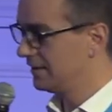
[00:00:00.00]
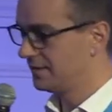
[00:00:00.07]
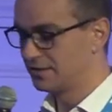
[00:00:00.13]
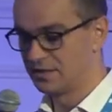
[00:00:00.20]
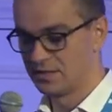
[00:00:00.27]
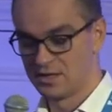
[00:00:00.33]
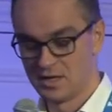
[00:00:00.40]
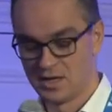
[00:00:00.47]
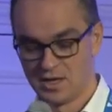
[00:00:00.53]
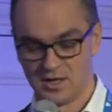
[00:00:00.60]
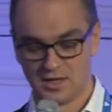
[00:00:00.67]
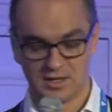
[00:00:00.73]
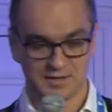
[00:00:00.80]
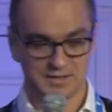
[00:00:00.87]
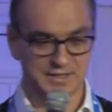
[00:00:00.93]
is,
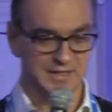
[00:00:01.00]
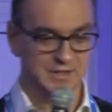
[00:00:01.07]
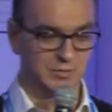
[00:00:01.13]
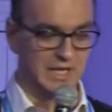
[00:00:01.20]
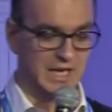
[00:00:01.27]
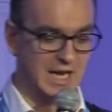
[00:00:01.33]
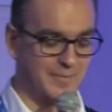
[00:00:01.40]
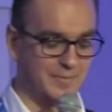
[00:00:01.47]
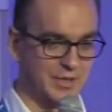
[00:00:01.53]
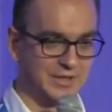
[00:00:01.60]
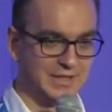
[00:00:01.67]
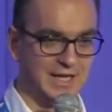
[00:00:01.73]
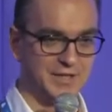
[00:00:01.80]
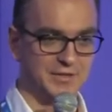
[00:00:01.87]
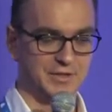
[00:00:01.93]
this is what
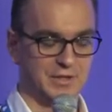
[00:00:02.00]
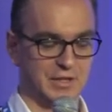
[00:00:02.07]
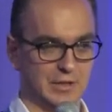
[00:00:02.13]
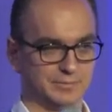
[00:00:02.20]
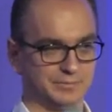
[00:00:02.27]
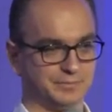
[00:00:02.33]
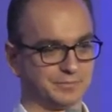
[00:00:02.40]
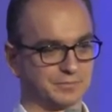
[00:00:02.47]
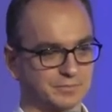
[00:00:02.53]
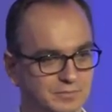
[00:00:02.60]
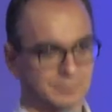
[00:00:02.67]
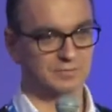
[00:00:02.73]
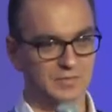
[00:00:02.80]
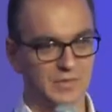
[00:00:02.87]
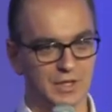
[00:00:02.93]
happened last year.
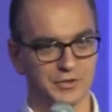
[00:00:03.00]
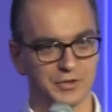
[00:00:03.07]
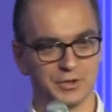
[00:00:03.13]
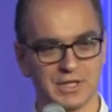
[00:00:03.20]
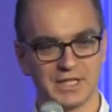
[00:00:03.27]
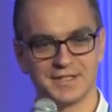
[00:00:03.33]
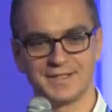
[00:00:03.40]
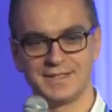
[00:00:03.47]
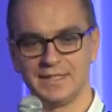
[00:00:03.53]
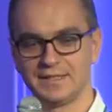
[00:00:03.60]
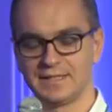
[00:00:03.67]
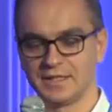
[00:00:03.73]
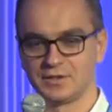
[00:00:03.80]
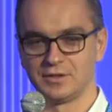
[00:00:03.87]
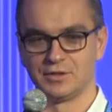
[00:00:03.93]
So you can see
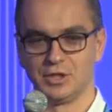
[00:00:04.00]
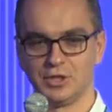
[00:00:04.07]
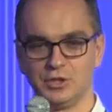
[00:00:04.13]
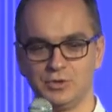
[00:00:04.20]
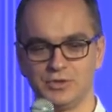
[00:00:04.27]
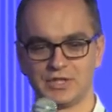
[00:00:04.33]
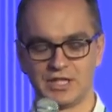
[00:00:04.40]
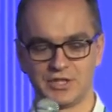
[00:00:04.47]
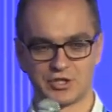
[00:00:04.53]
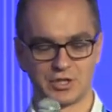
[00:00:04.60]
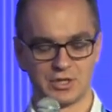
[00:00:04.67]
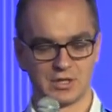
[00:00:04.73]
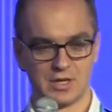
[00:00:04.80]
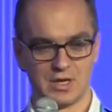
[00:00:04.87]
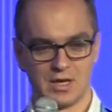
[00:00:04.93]
that the
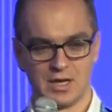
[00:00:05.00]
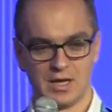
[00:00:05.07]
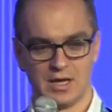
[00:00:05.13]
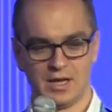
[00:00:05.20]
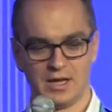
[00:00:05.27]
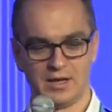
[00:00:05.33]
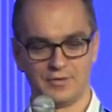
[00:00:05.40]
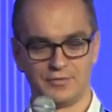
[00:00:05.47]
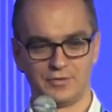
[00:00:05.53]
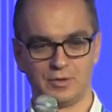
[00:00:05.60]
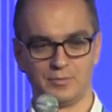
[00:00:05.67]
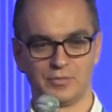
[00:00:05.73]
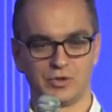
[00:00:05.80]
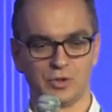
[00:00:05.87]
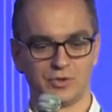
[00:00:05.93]
usage uh,
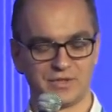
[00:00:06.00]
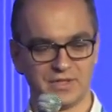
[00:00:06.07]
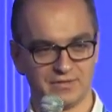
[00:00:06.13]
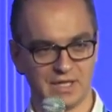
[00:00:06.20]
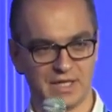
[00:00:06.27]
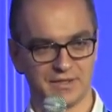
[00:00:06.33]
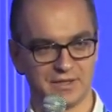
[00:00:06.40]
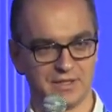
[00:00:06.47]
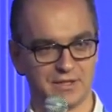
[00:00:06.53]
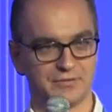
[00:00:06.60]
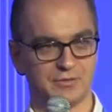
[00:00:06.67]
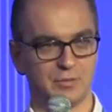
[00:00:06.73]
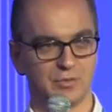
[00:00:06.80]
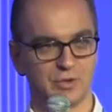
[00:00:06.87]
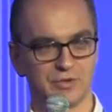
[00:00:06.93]
from those devices,
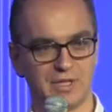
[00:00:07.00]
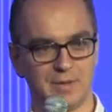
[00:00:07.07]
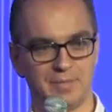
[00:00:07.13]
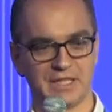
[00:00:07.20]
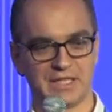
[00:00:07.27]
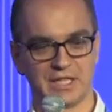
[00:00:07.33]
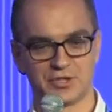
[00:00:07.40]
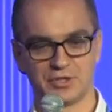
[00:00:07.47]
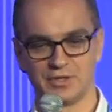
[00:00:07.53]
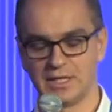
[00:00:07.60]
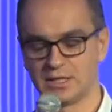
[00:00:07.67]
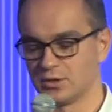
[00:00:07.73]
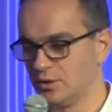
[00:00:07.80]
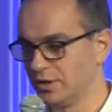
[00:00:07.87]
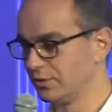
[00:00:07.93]
from those applications
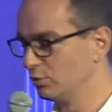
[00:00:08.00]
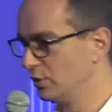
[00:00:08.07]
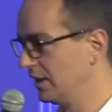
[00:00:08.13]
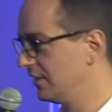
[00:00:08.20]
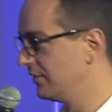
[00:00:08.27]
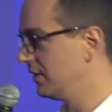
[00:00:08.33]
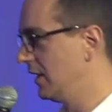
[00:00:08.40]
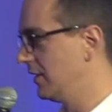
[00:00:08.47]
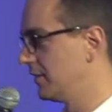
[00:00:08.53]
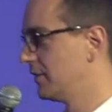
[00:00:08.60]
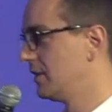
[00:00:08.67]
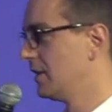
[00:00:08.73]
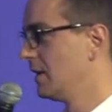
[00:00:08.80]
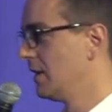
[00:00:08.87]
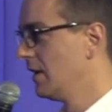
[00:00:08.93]
are going really fast.